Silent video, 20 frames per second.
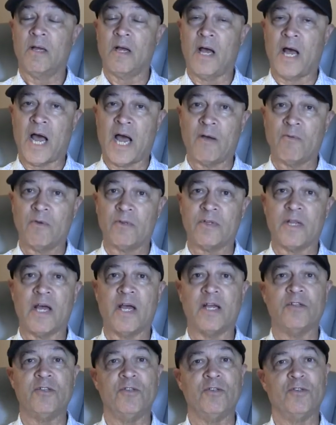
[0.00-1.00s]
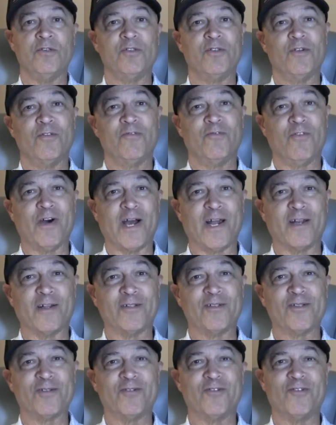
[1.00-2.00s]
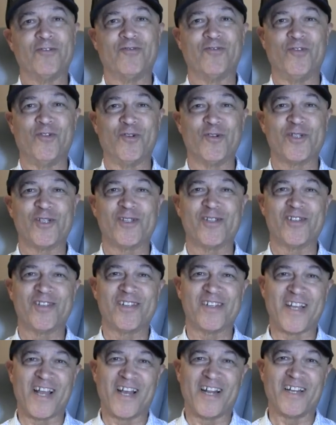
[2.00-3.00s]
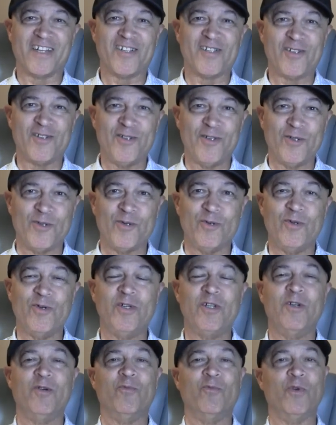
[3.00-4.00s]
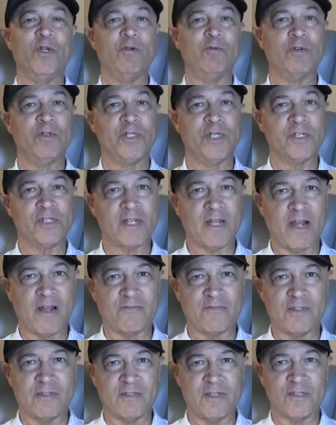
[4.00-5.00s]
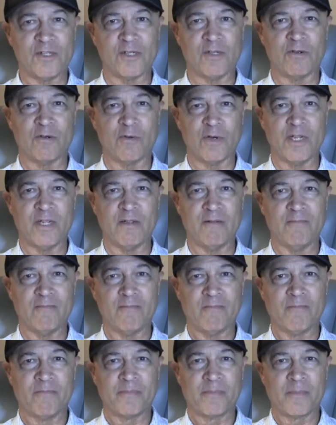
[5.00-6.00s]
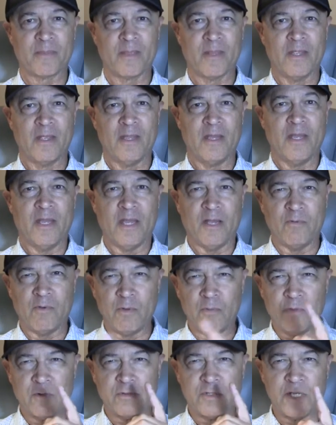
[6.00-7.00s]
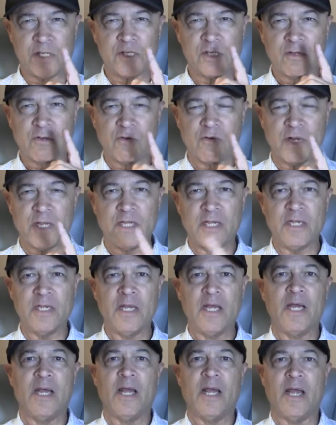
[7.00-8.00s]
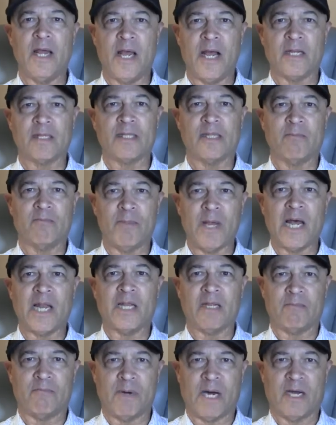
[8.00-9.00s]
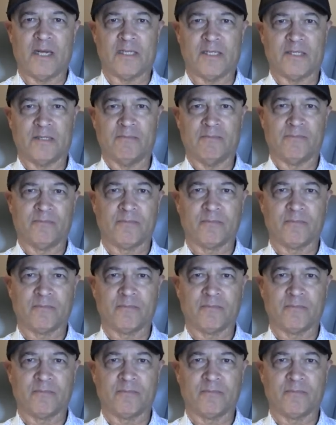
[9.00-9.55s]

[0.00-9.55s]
I will not use violence or force to silence you. We will just have to disagree. And we will disagree at the ballot box.